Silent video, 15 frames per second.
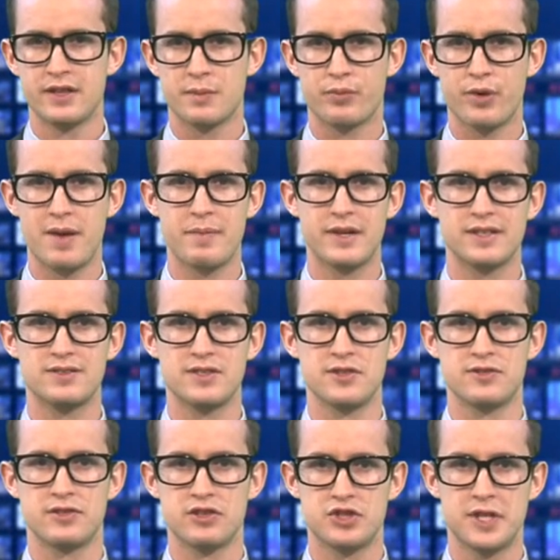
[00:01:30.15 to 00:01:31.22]
The Prime
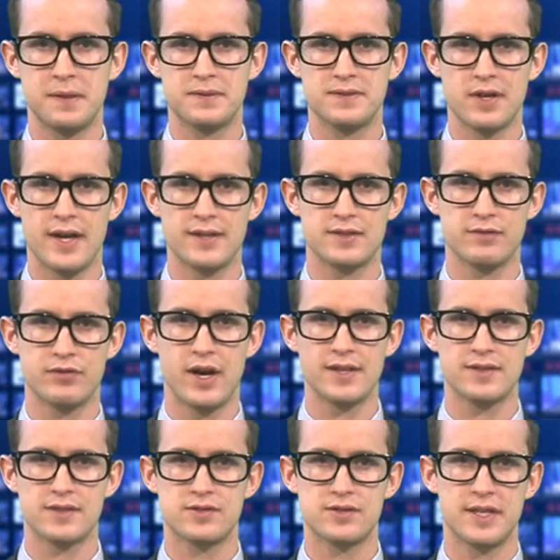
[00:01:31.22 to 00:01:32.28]
Minister's Chief Science
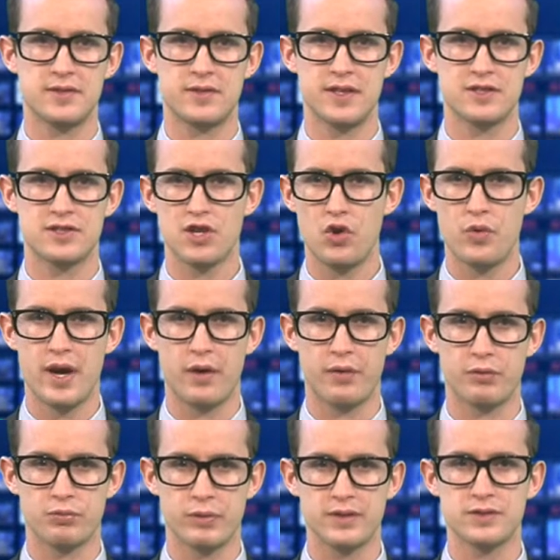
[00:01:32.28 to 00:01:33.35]
Advisor says there's no
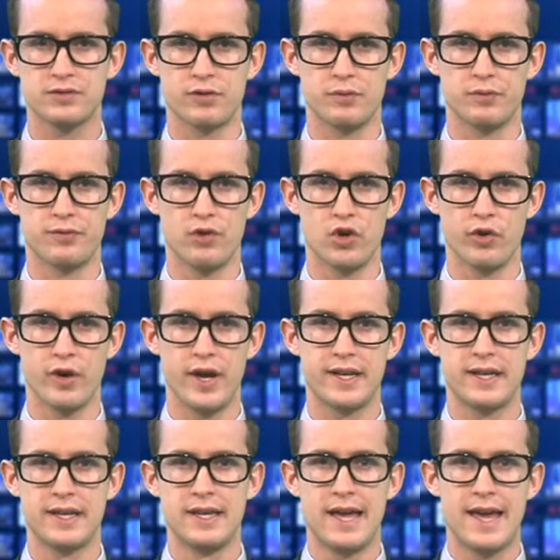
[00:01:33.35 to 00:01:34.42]
health risk from
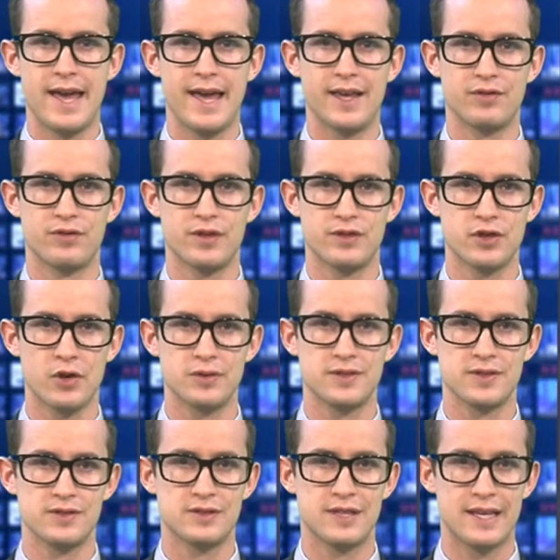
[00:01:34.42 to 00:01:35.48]
fluoride at
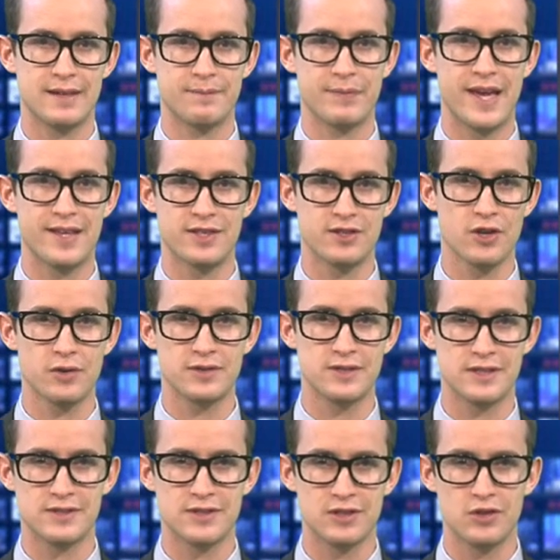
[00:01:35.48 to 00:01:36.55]
the
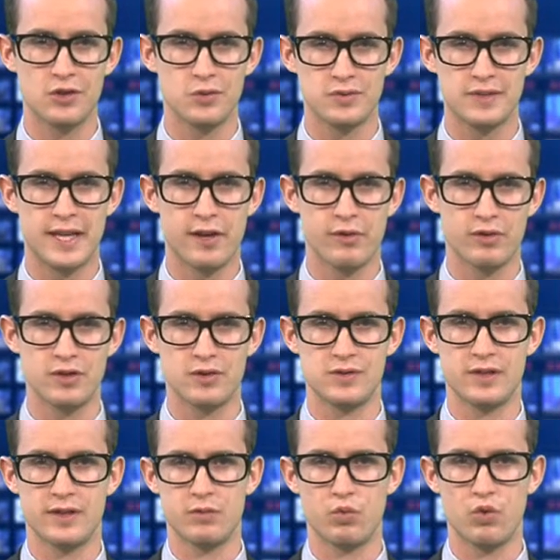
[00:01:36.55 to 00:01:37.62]
doses used here in New
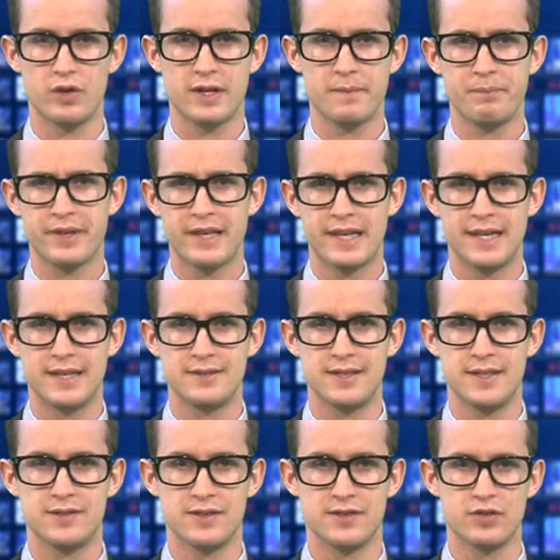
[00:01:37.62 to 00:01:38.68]
Zealand water. He
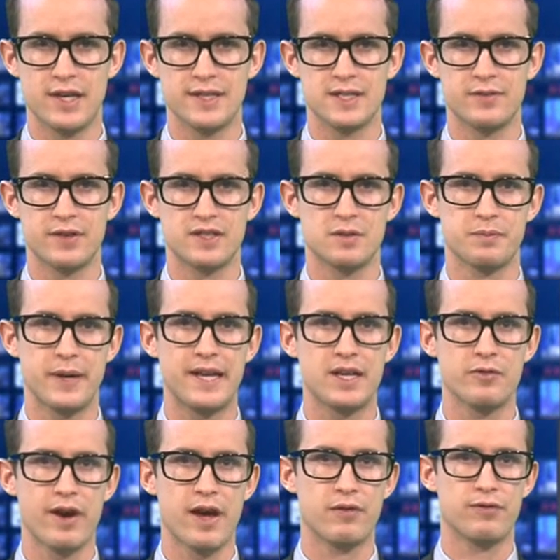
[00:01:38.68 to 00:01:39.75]
says the scientific
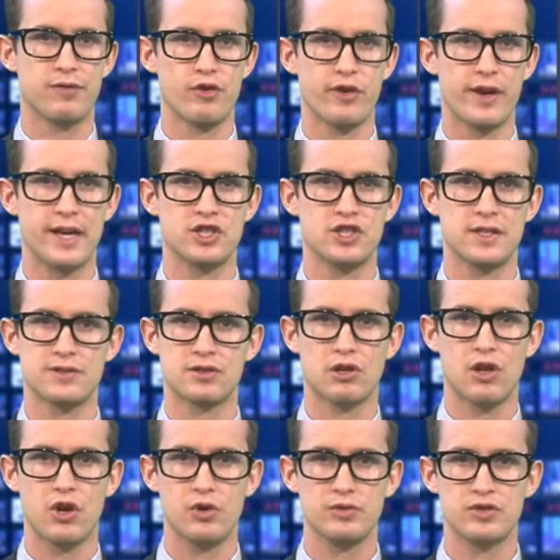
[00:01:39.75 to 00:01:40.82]
debate around fluoridation is
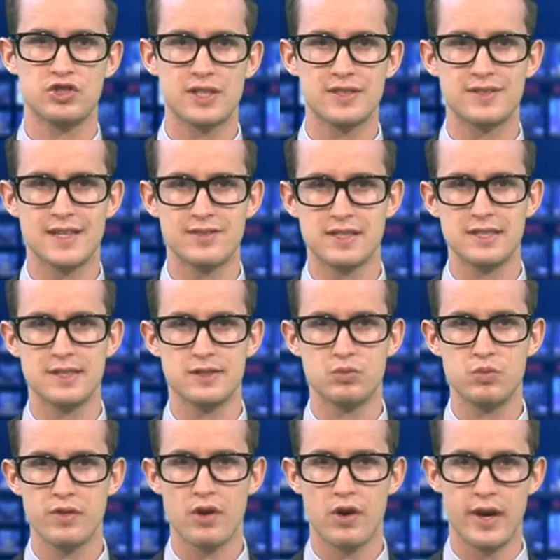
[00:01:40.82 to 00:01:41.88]
closed, just as it
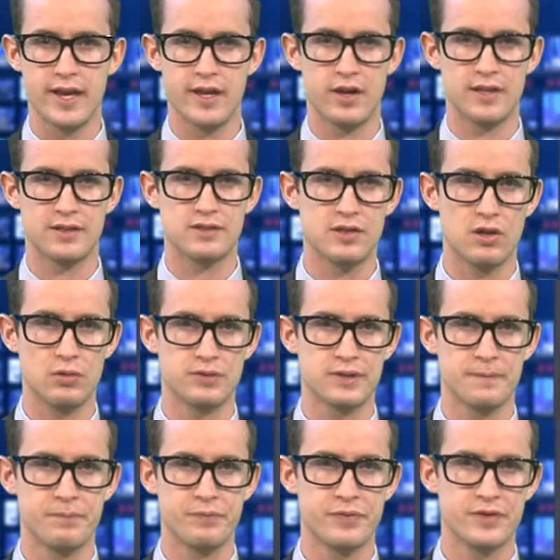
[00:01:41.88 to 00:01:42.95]
is with iodised
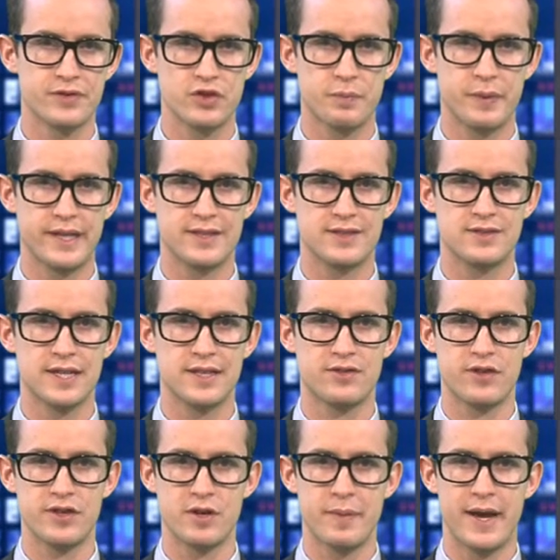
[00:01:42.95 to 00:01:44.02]
salt. Sir Peter
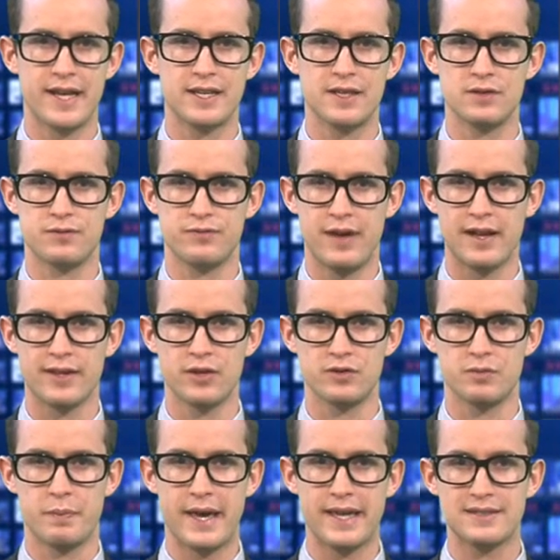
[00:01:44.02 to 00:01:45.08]
says the debate is
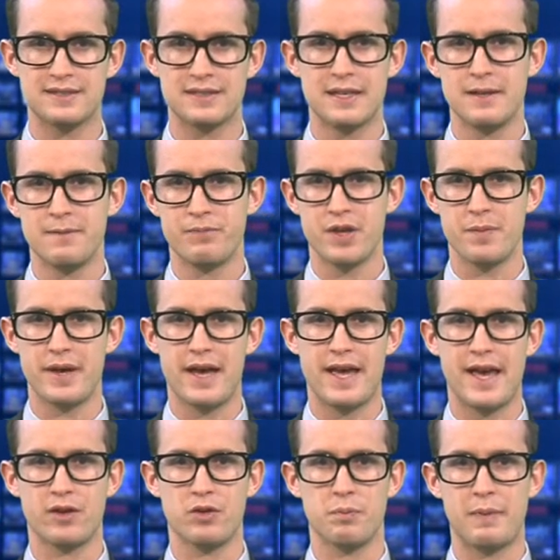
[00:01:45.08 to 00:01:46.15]
values-based about
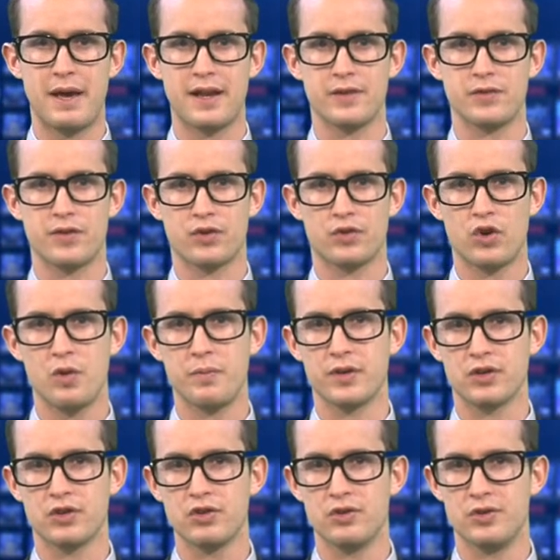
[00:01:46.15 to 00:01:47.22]
how to balance the
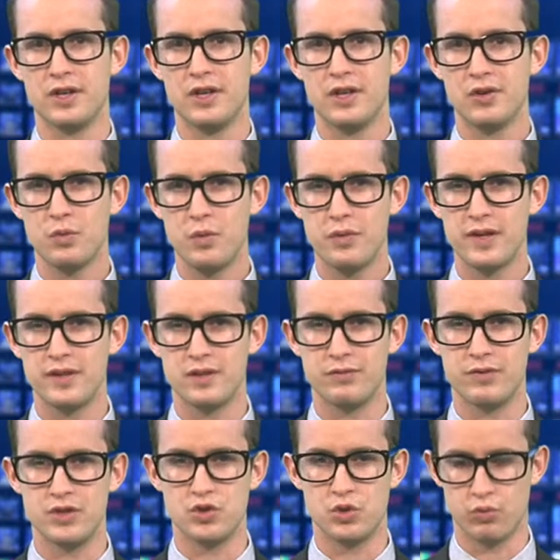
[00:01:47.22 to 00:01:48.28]
common good with
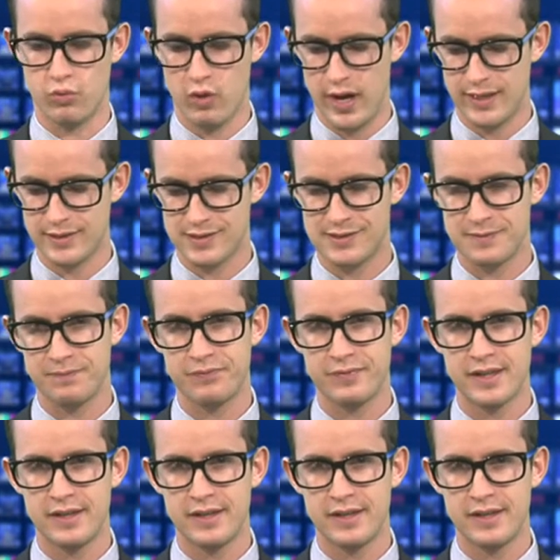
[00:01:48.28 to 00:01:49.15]
individual rights.